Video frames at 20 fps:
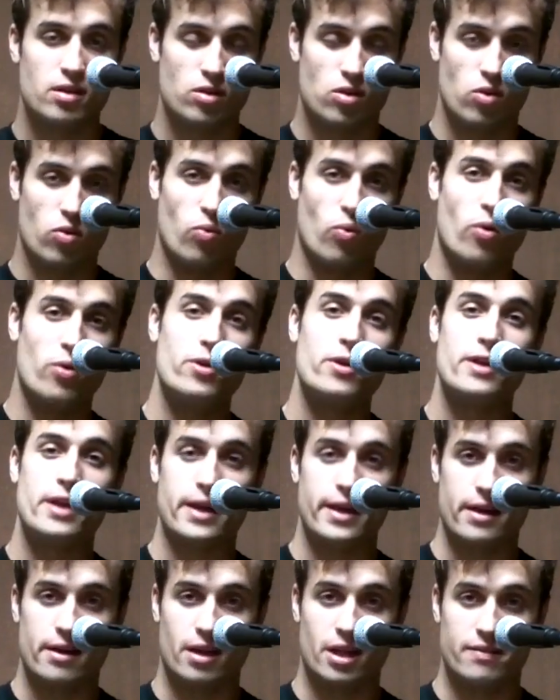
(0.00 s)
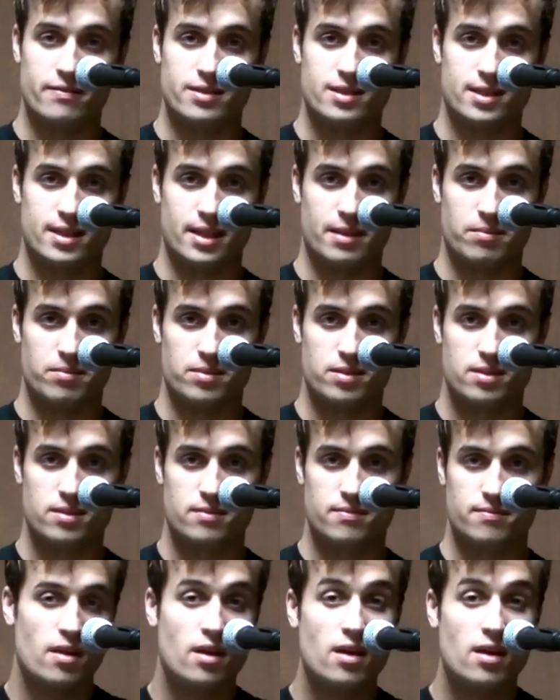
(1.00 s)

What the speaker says: on coordinating all of his limbs.